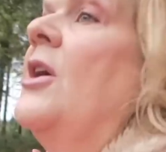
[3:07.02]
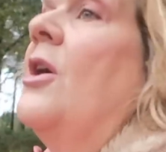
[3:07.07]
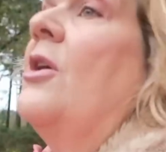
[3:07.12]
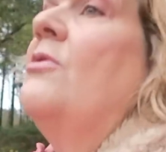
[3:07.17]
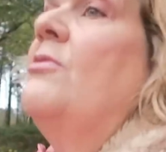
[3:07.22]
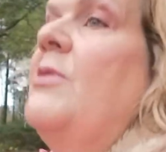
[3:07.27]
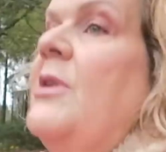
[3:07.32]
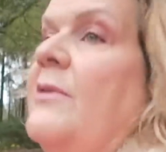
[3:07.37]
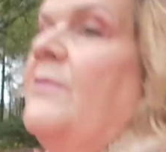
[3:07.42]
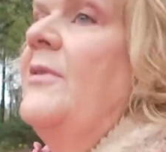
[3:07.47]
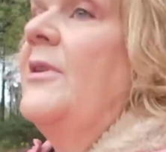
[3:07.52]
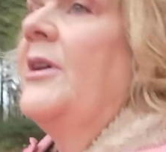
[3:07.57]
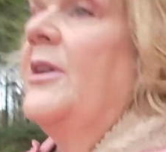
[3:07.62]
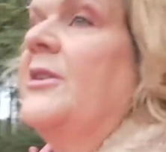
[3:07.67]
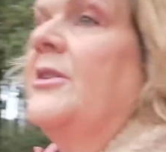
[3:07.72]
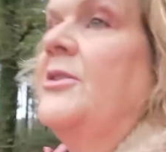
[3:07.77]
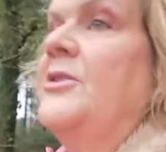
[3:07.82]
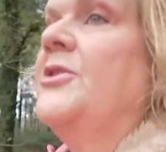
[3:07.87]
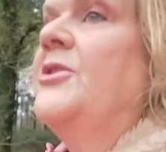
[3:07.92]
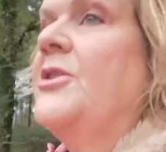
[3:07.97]
Oh, lovely, I
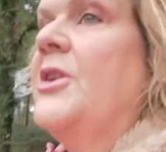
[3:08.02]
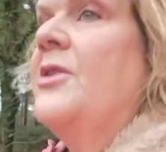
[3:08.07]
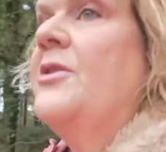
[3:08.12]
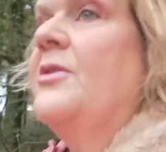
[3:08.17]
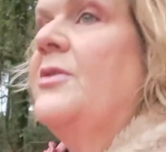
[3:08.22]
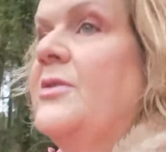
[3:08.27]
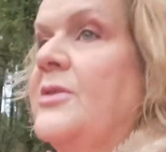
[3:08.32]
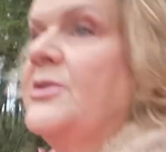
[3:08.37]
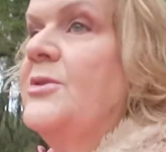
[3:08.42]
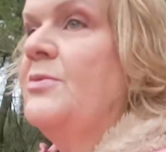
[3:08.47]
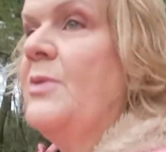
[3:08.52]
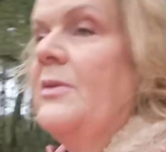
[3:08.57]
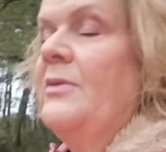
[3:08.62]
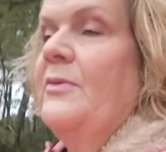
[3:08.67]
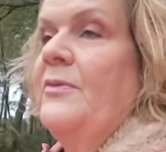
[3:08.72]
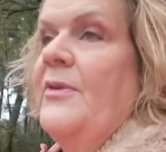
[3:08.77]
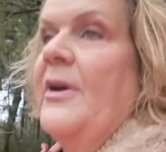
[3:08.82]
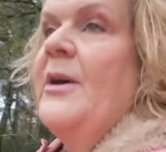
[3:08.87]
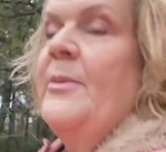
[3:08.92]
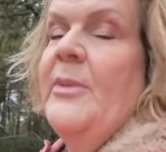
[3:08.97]
can show you the swan
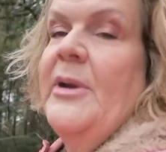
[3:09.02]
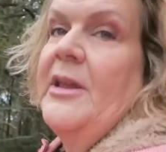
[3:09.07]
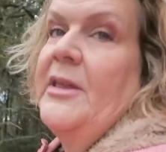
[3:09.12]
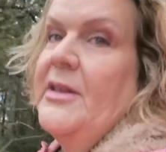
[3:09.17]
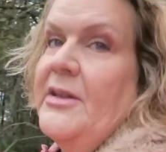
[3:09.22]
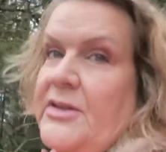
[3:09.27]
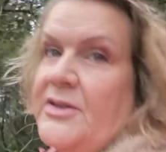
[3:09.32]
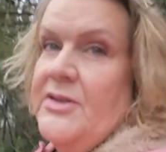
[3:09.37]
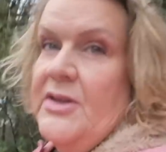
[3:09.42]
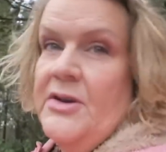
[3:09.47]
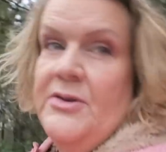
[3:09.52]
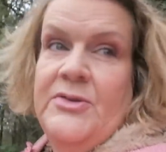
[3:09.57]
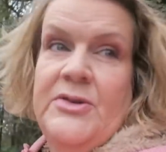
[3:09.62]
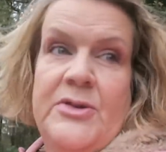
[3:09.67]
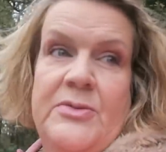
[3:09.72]
family. They're so